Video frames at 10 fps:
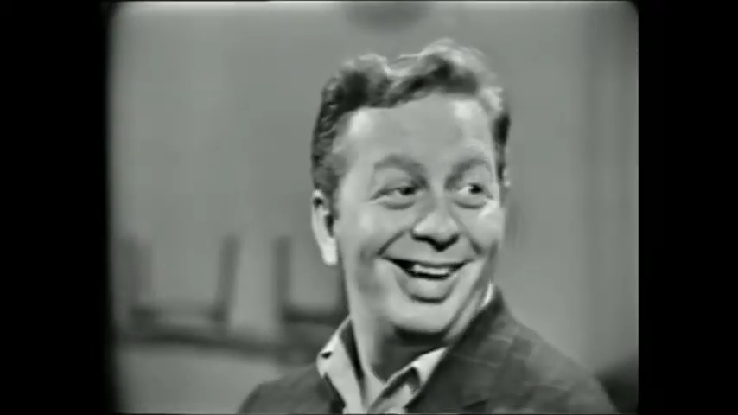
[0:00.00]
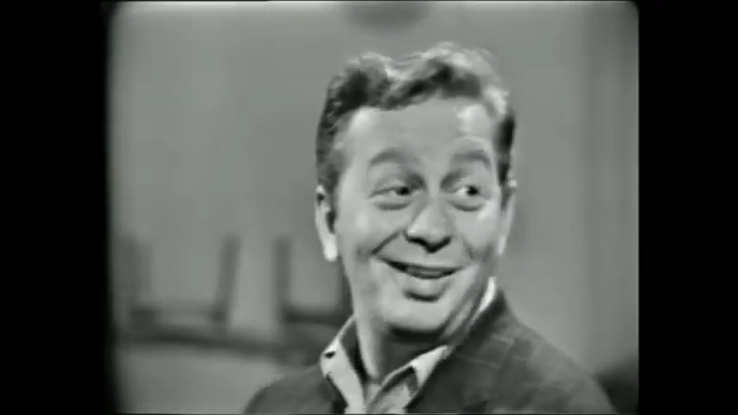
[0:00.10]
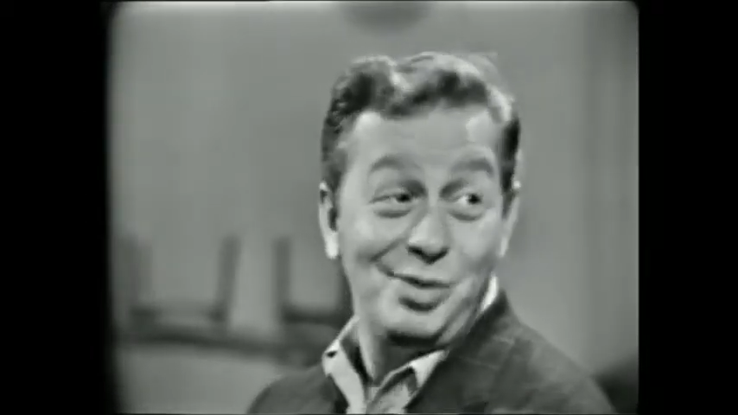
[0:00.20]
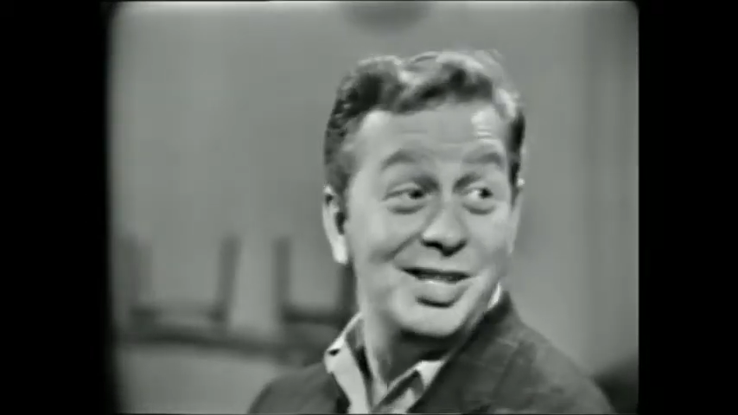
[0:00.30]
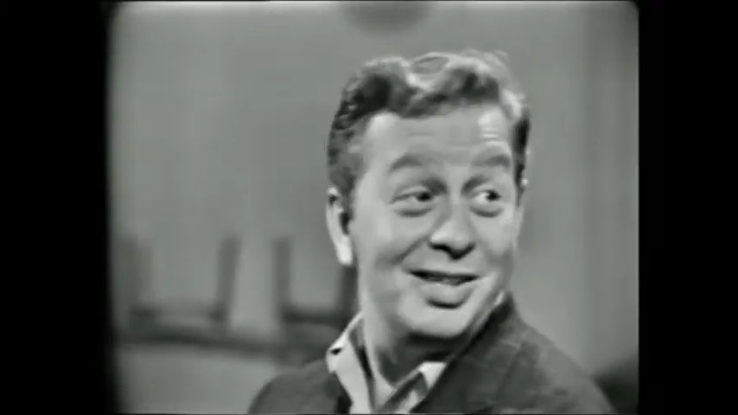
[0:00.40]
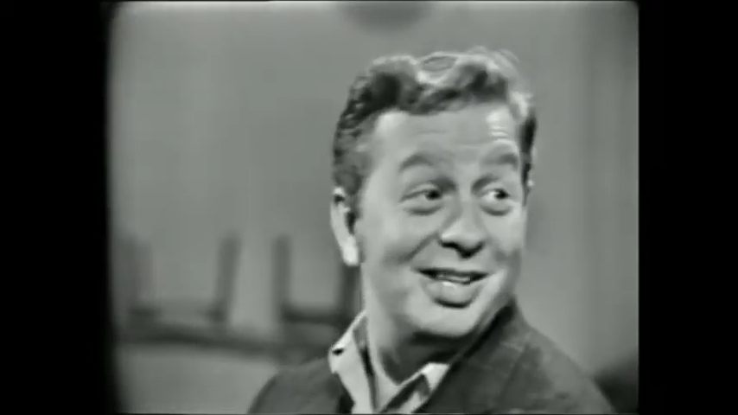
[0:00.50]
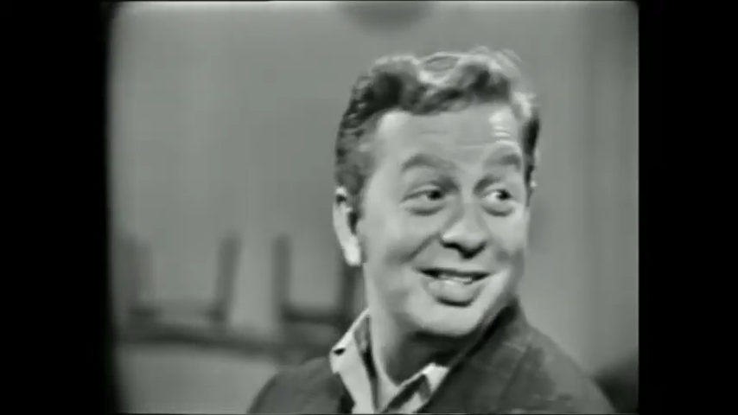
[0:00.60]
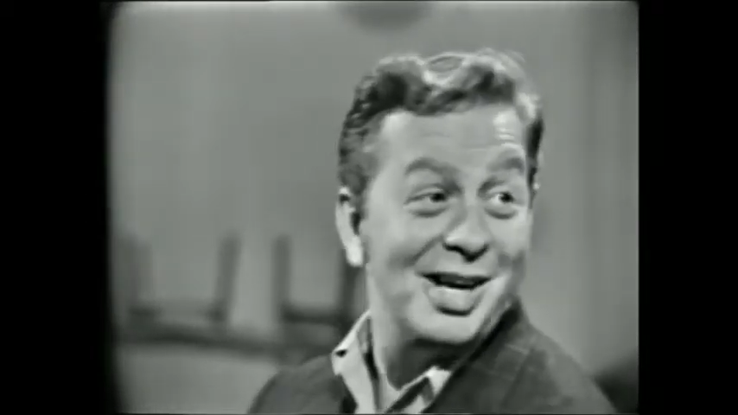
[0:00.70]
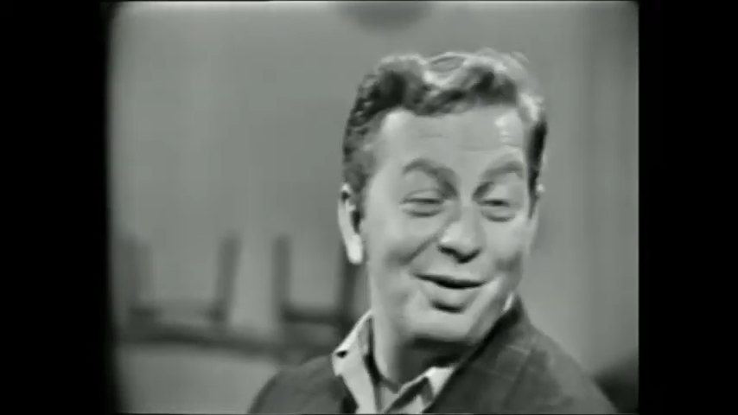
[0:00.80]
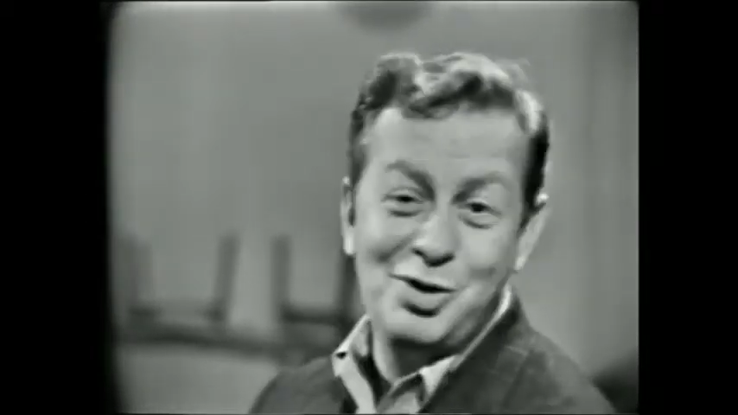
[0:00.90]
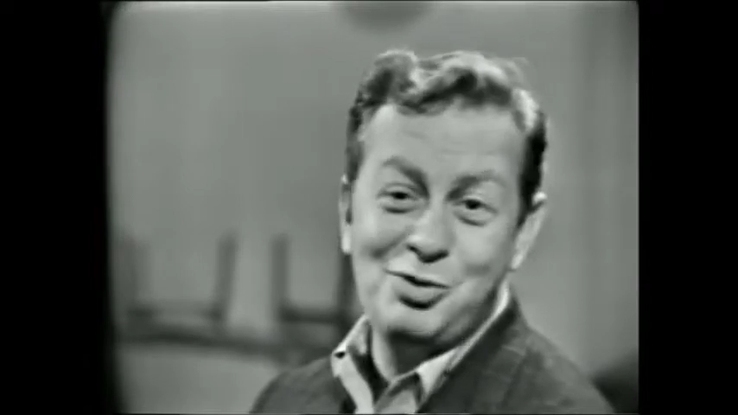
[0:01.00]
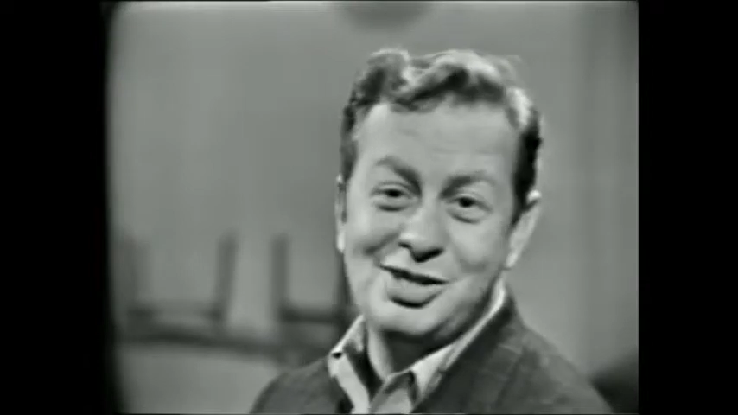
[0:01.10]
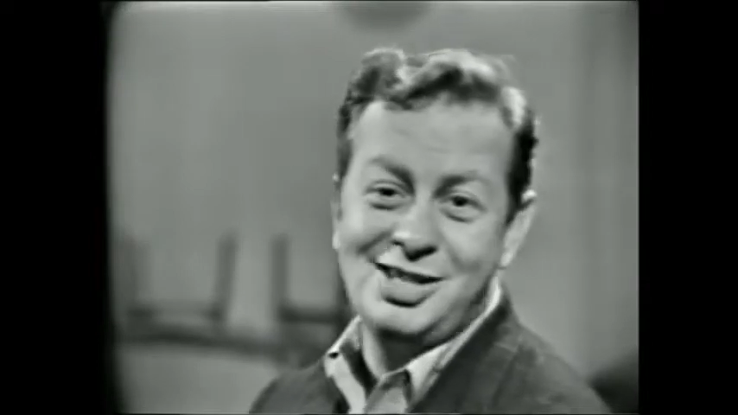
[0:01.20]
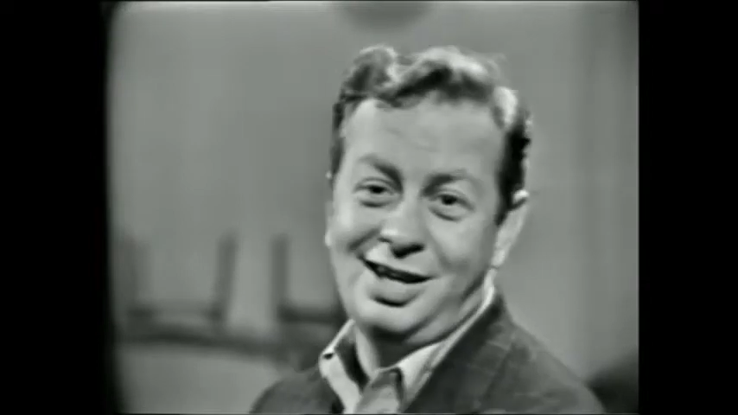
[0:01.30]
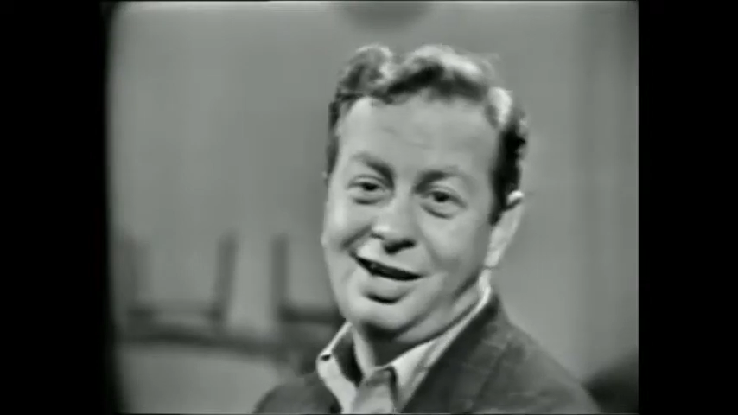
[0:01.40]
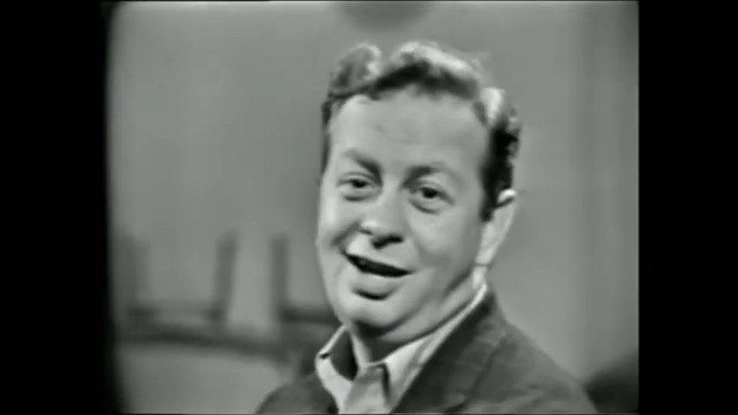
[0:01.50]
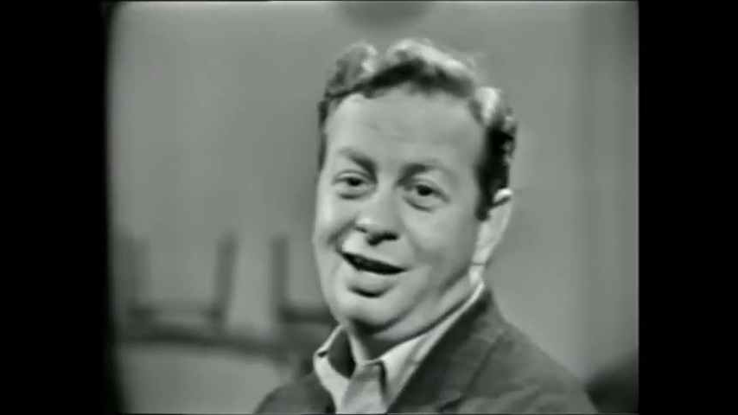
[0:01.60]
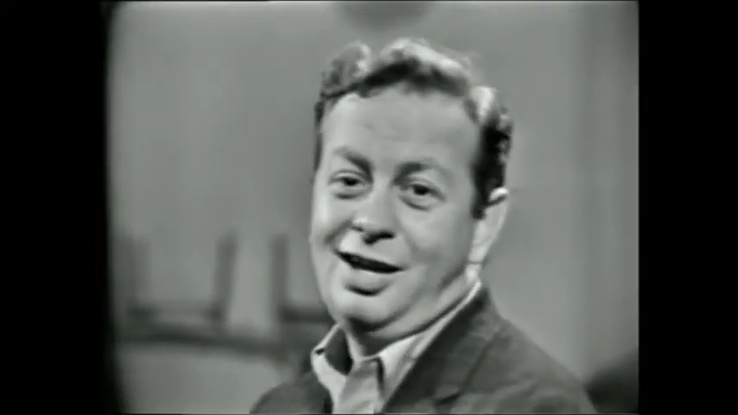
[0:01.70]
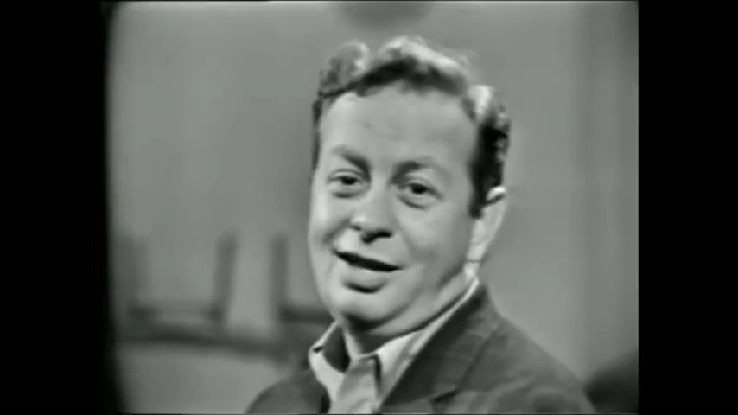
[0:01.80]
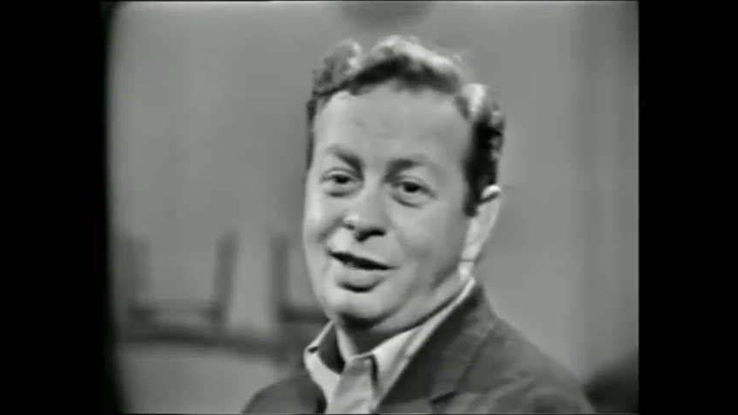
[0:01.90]
Uh, which I think is kind of interesting.
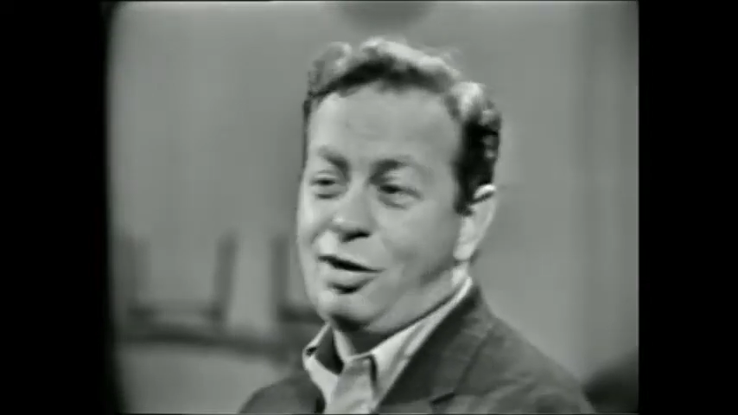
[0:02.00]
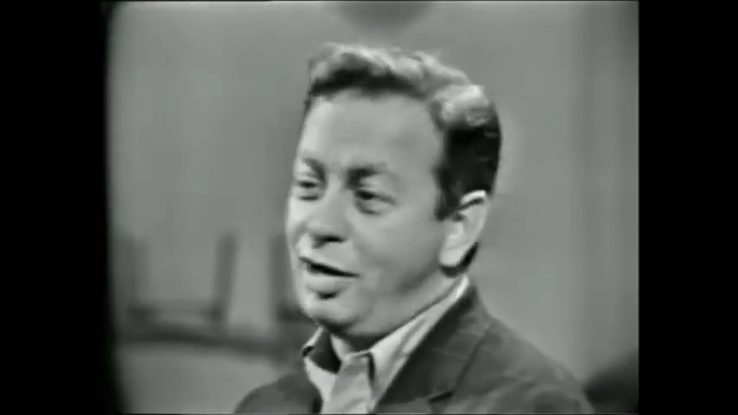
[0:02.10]
There